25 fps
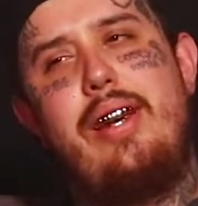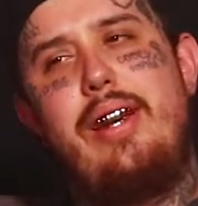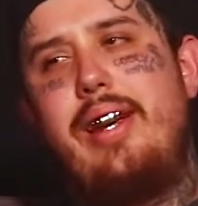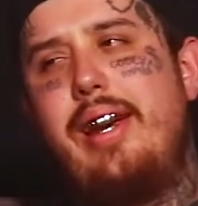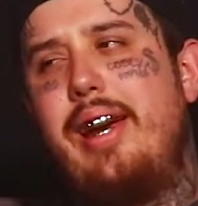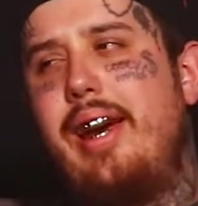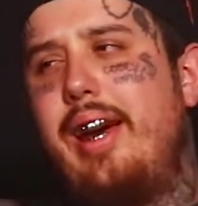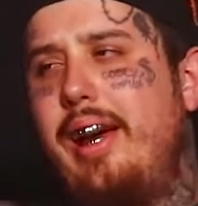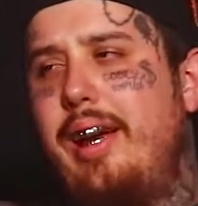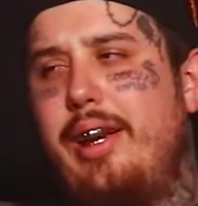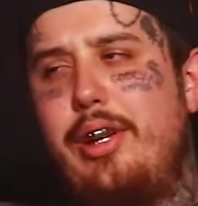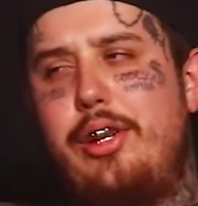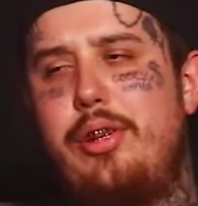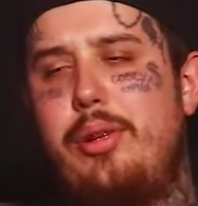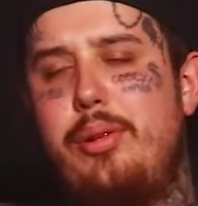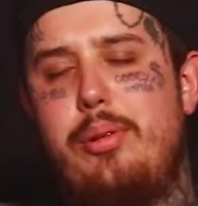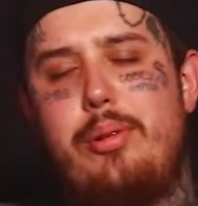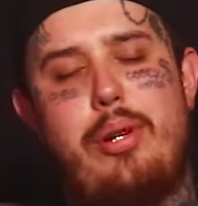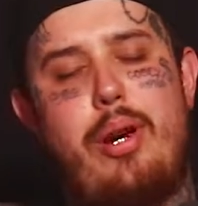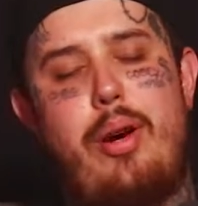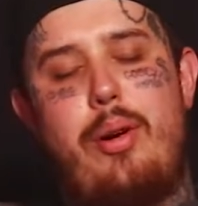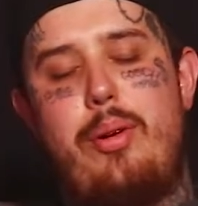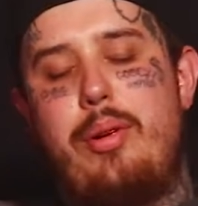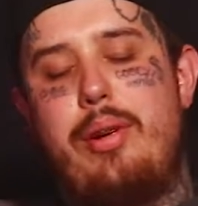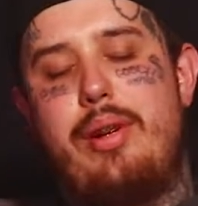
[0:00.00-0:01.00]
Yeah, she's
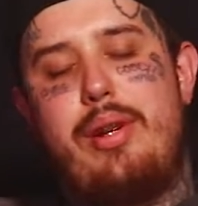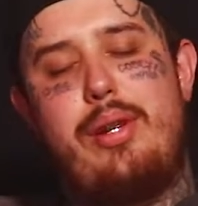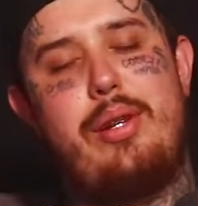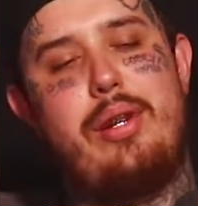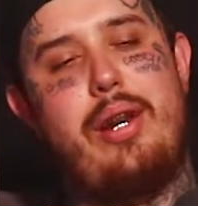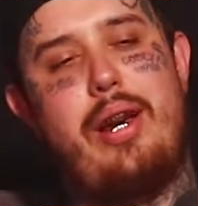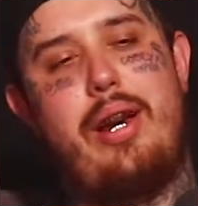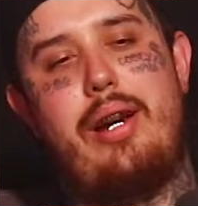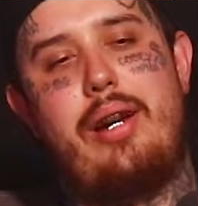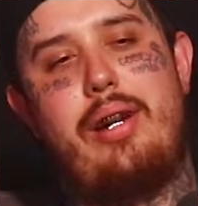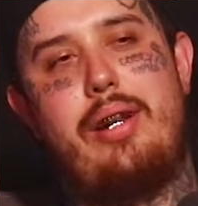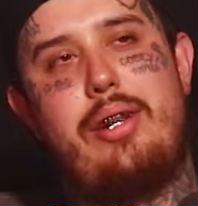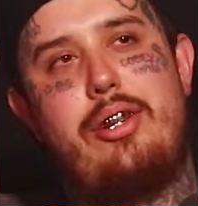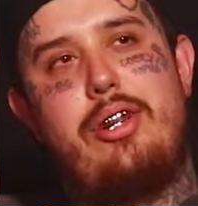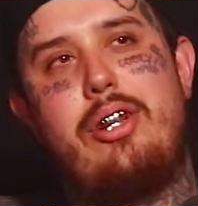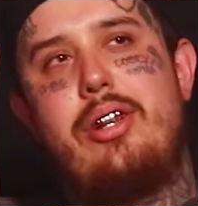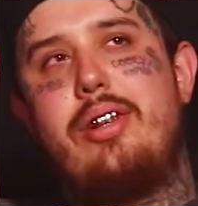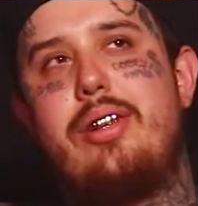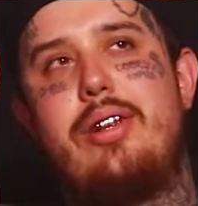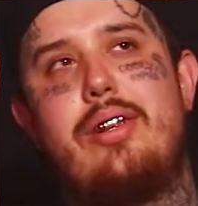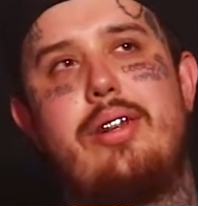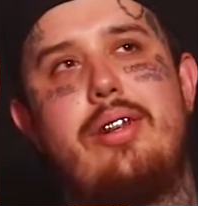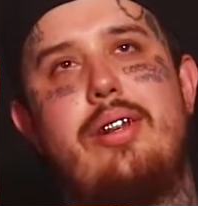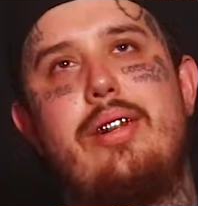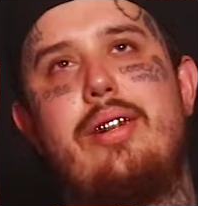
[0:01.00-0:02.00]
dope. always like
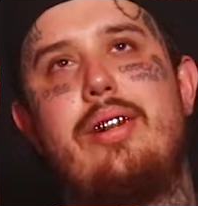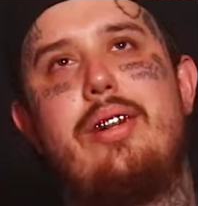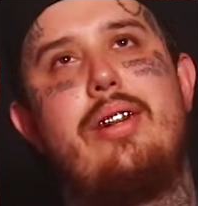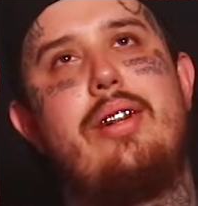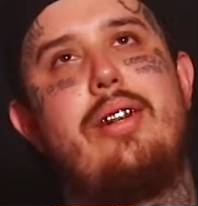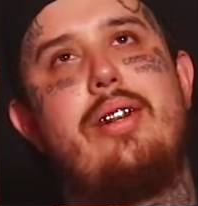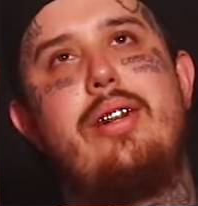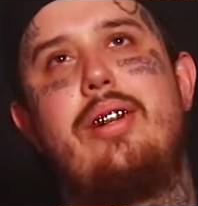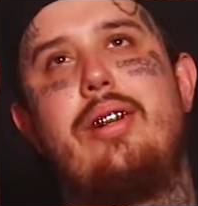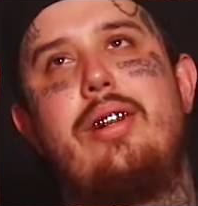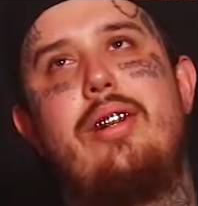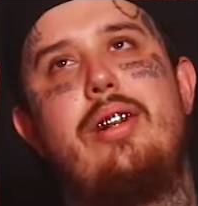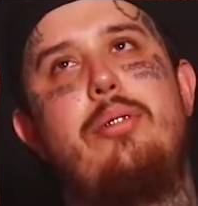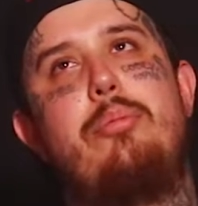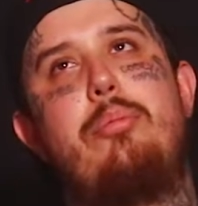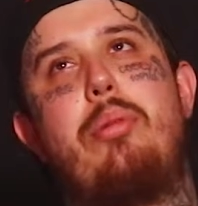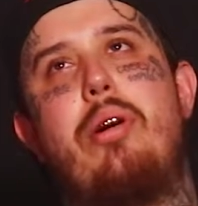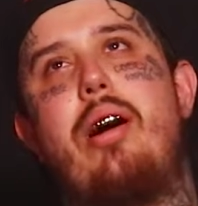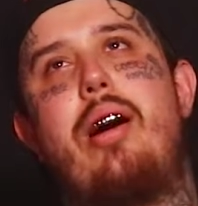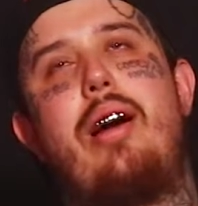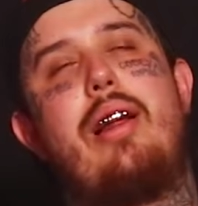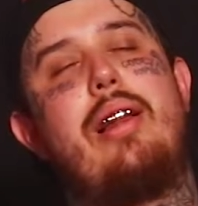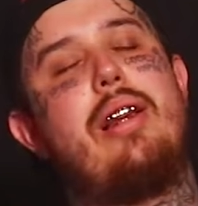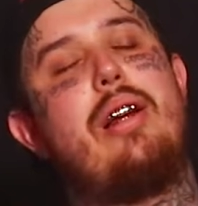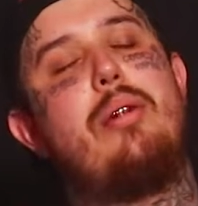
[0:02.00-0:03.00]
she's,
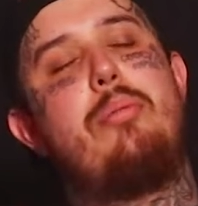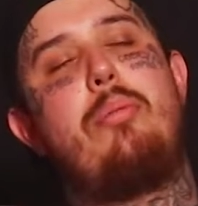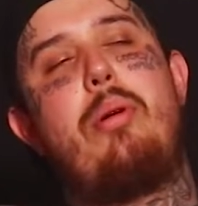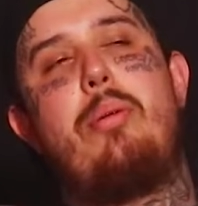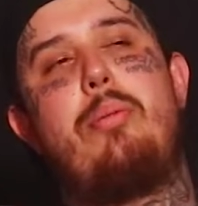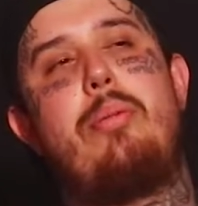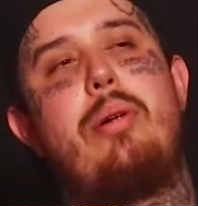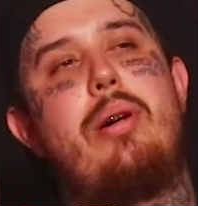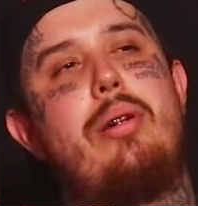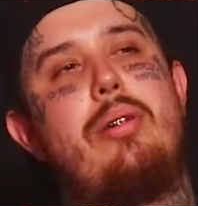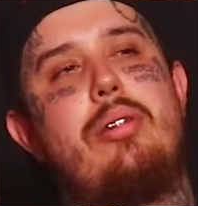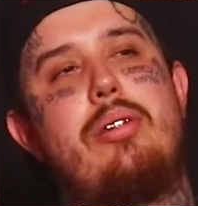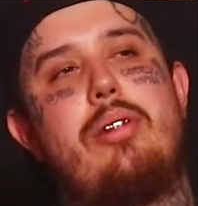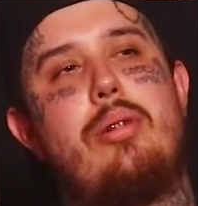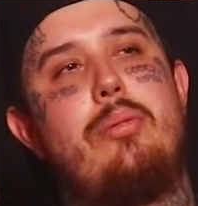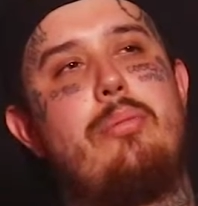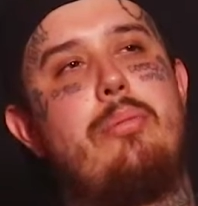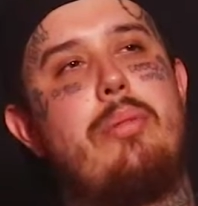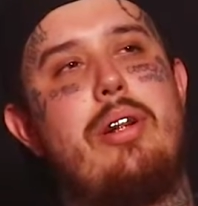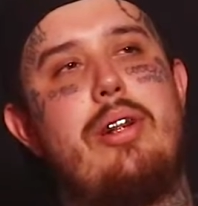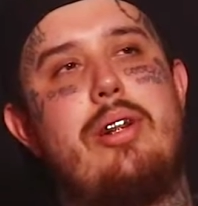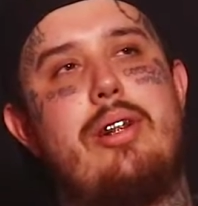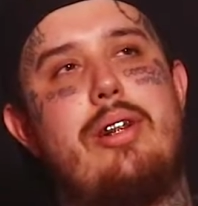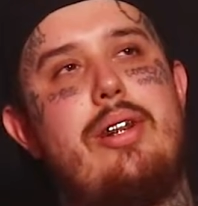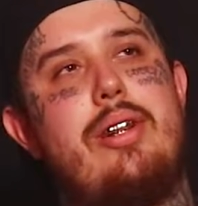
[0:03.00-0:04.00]
bro. I love my mom so
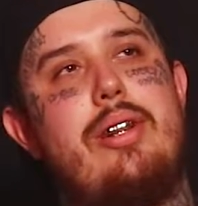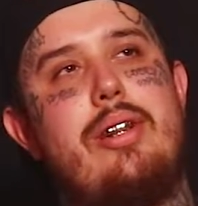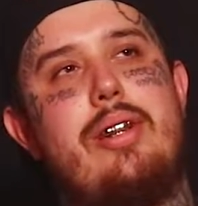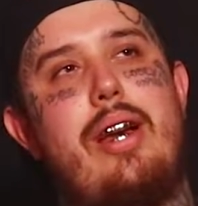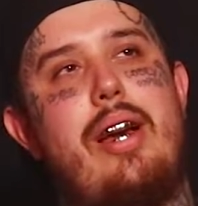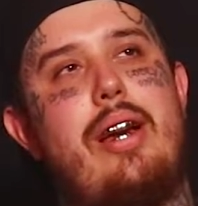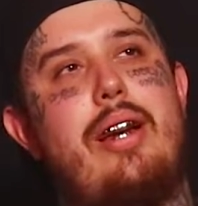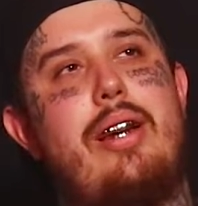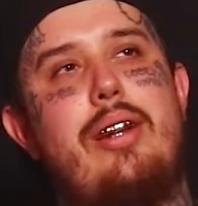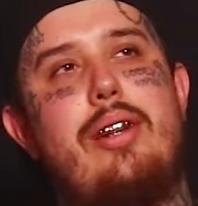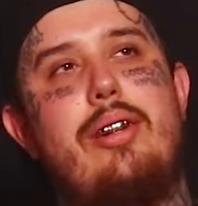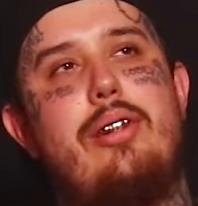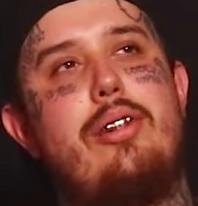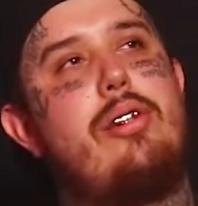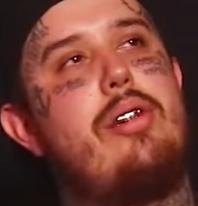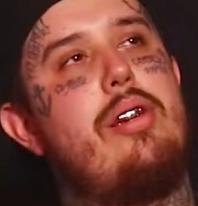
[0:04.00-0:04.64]
much. She's like